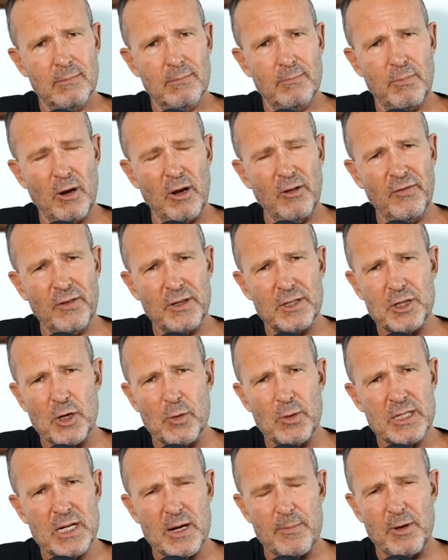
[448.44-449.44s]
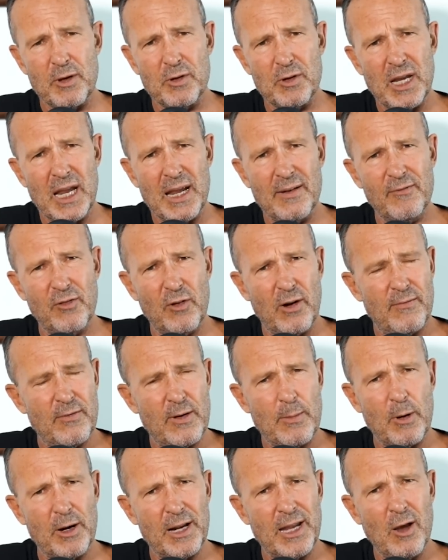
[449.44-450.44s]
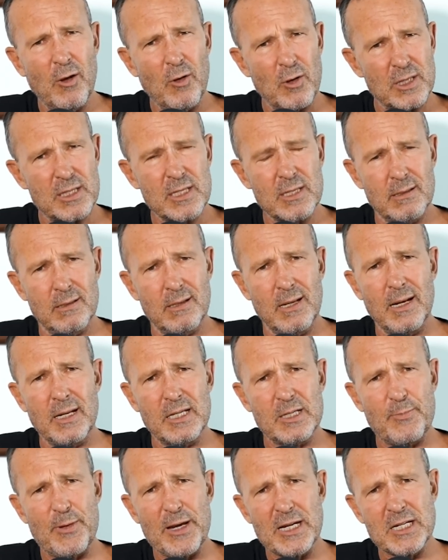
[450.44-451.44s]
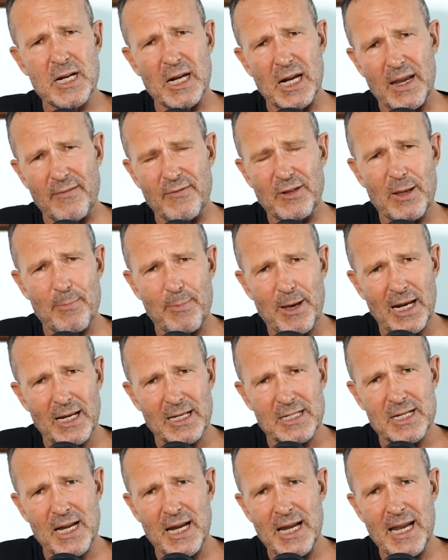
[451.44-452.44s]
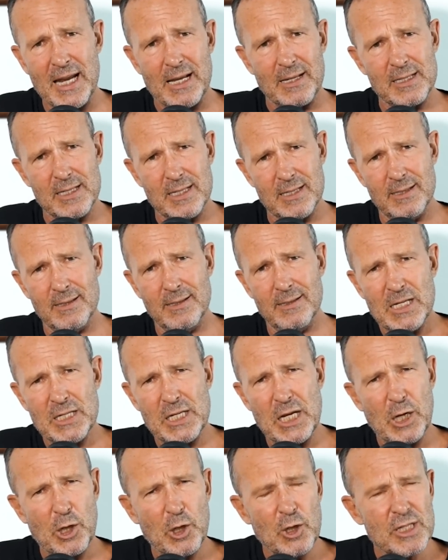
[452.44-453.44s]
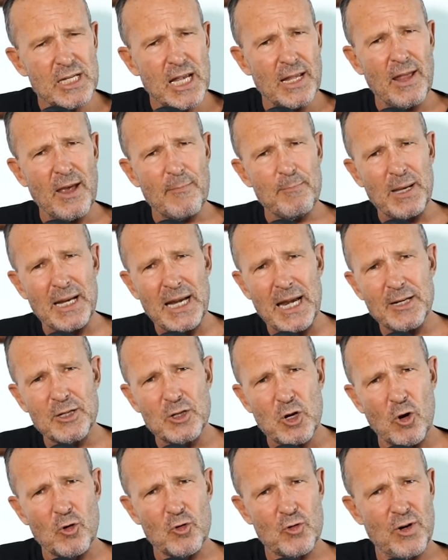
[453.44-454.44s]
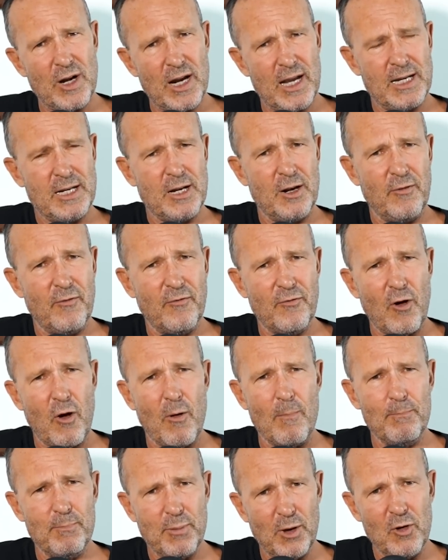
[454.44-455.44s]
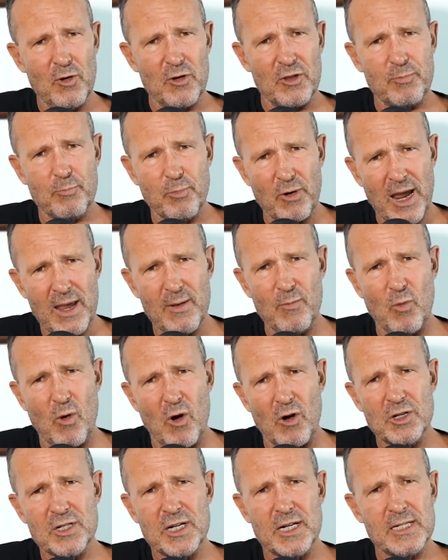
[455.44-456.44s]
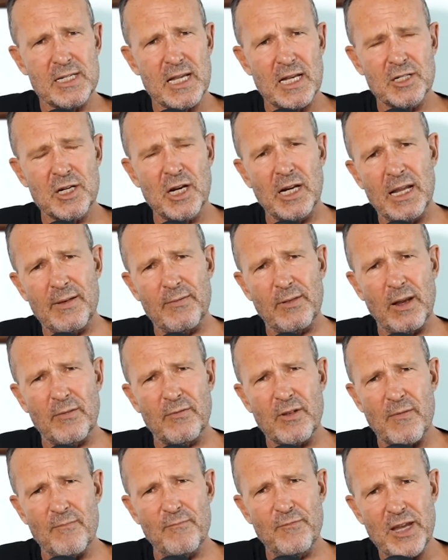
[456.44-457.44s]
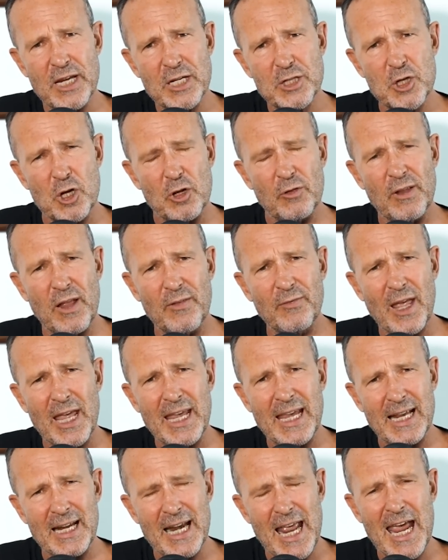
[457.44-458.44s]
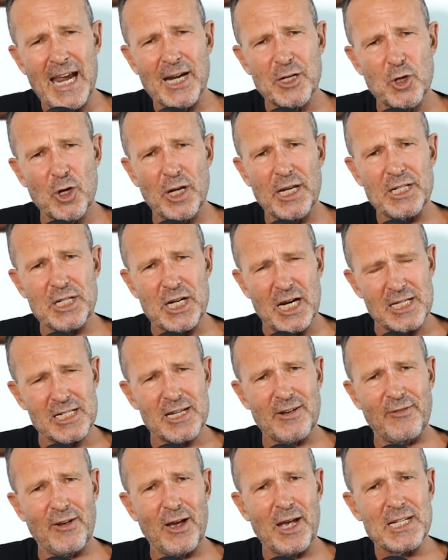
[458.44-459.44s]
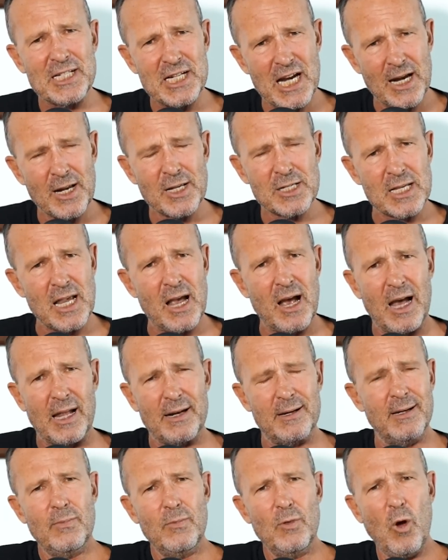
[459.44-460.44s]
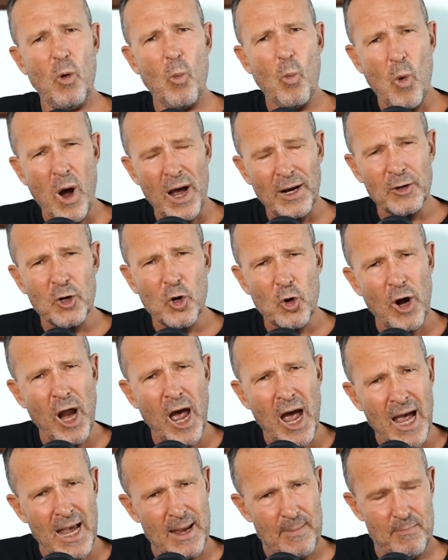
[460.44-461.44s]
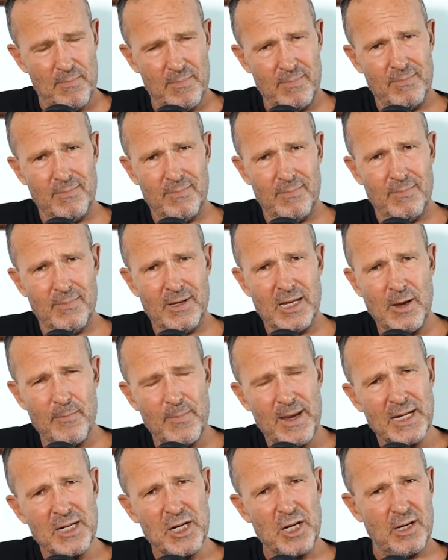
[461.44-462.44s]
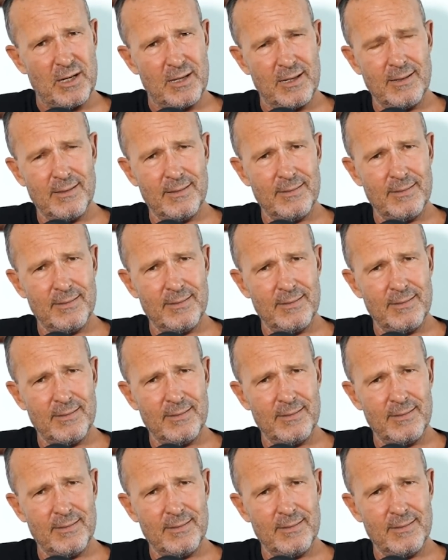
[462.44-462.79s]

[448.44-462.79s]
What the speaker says: both for the Jewish community and for everybody else, and especially for the Palestinians. You see, they've been indoctrinated from birth, brainwashed to such a level of conviction that they can actually justify genocide. Not one crime committed.